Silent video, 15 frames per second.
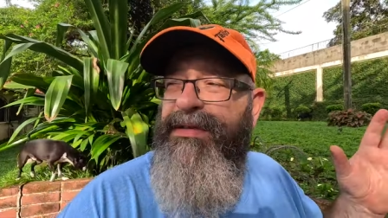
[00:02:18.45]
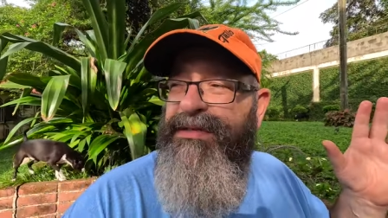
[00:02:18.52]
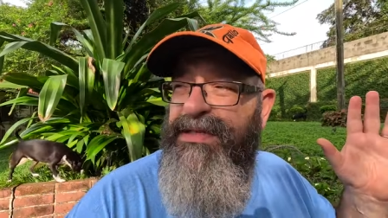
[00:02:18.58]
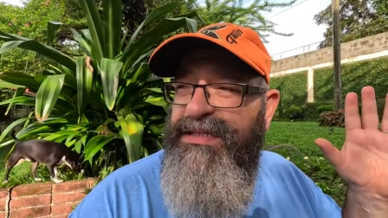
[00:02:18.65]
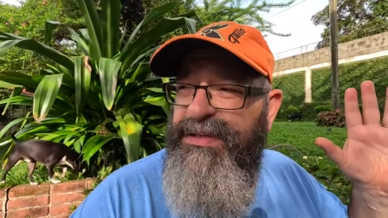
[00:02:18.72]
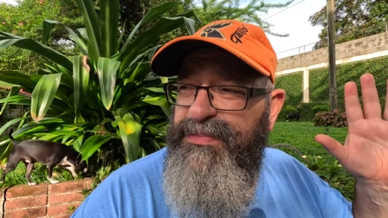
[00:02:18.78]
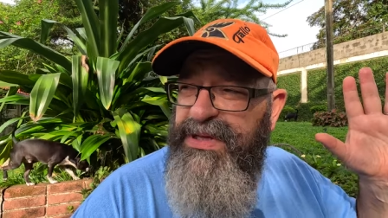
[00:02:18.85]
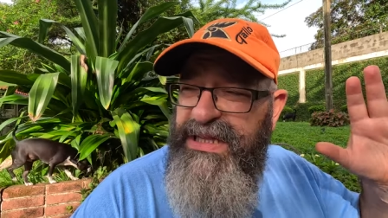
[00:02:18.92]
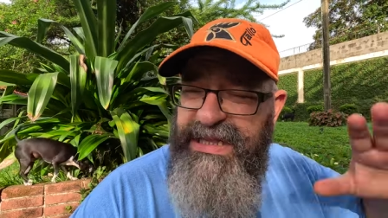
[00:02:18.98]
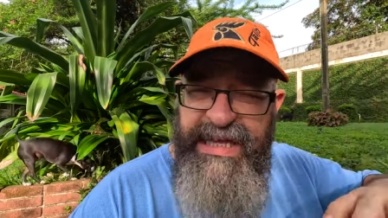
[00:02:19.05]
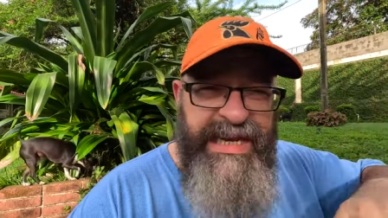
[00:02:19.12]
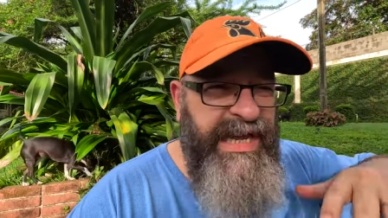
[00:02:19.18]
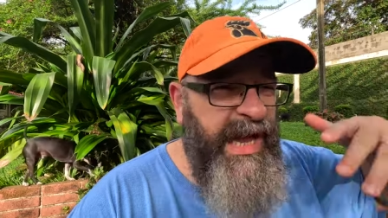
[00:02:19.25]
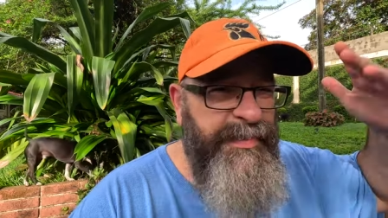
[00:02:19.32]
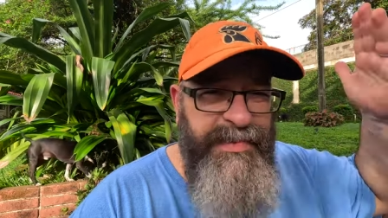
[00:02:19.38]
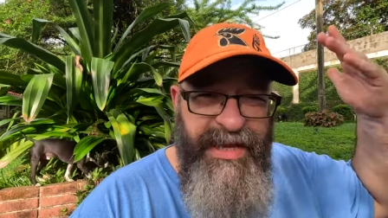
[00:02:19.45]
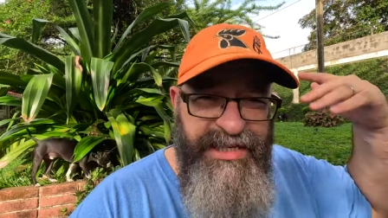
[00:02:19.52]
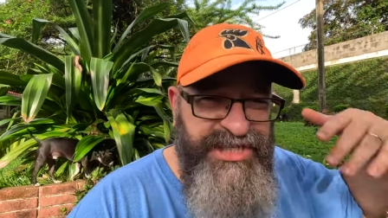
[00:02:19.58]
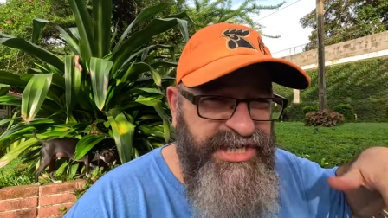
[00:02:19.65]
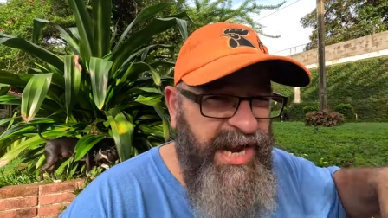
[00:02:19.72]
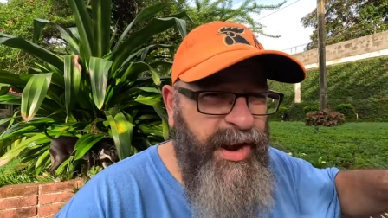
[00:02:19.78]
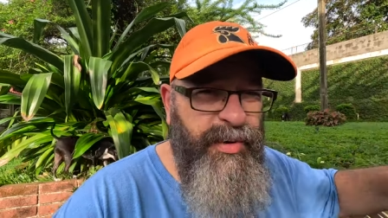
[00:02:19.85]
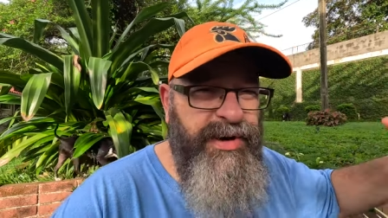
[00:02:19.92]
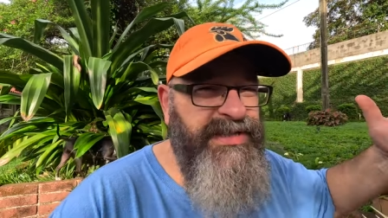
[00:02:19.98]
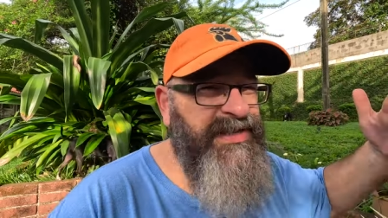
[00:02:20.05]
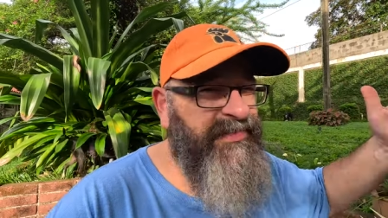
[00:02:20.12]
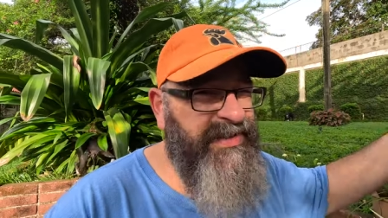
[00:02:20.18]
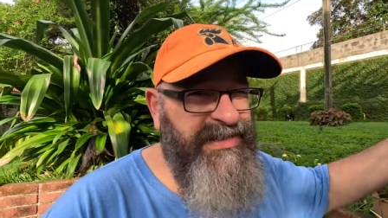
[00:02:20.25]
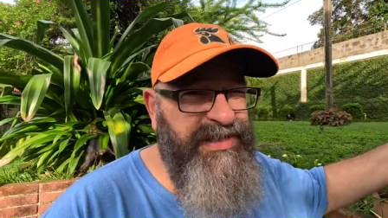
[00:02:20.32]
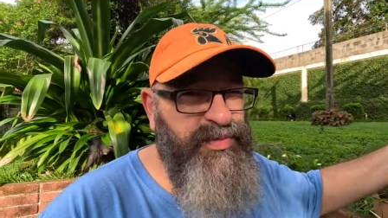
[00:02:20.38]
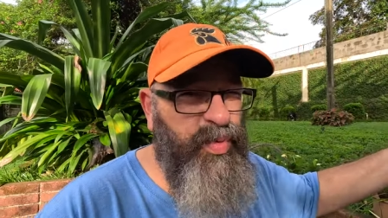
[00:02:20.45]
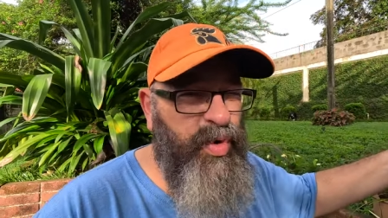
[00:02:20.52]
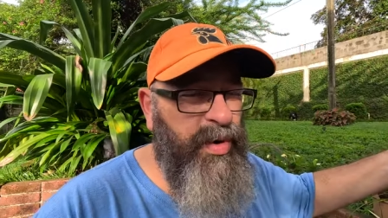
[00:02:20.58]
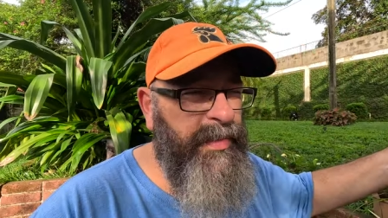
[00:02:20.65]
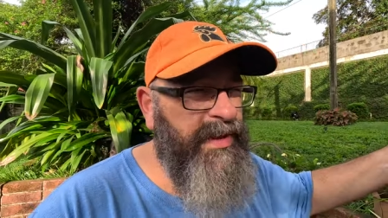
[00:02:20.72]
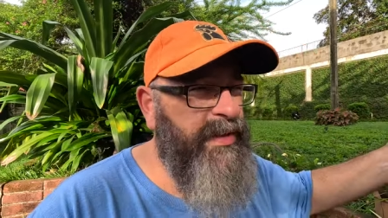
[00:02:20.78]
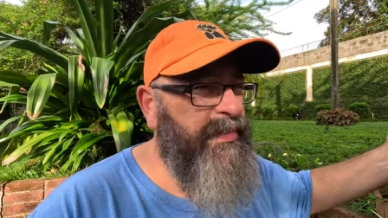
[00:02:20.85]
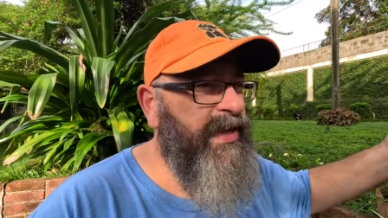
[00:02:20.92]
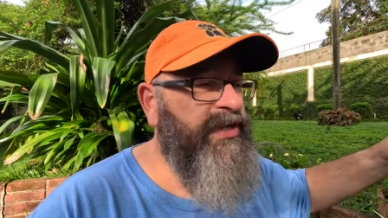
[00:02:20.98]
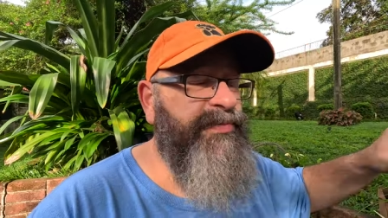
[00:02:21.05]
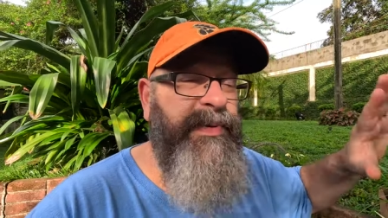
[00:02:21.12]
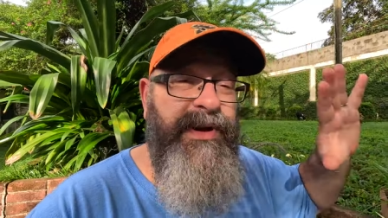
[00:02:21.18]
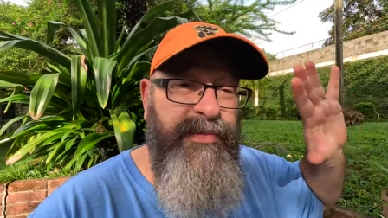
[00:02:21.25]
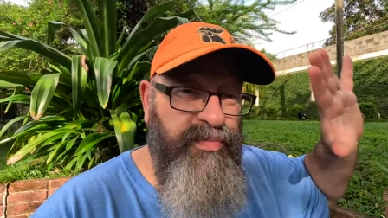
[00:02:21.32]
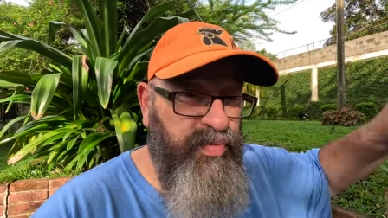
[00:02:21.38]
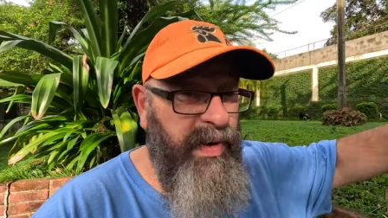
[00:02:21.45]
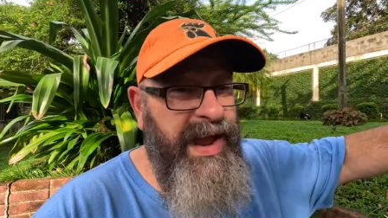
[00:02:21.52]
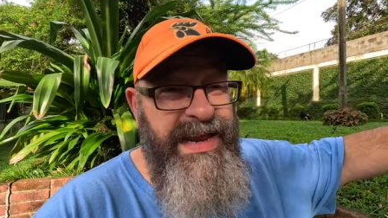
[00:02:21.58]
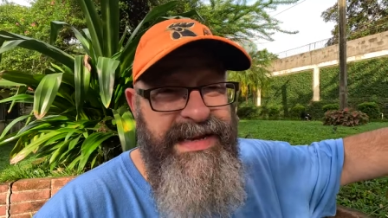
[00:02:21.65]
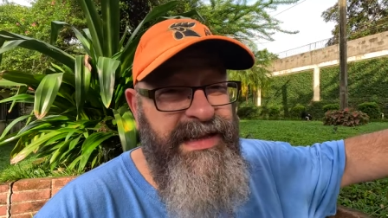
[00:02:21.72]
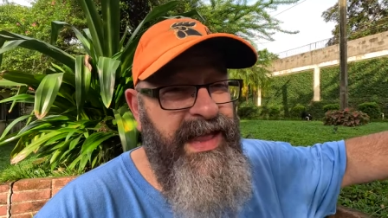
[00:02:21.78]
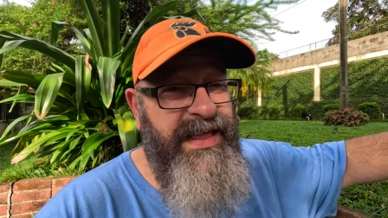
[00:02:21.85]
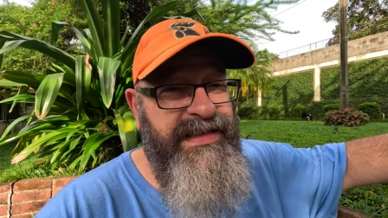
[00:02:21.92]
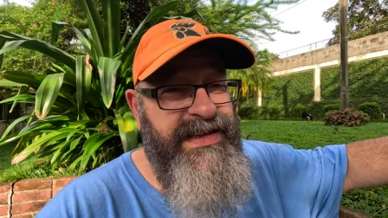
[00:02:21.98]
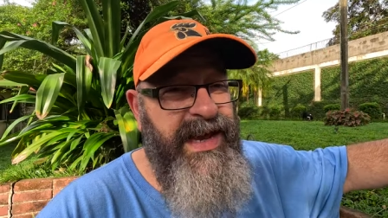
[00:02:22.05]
did some cleaning up, like showering stuff, because it's warm on the beach, but it rained a lot of the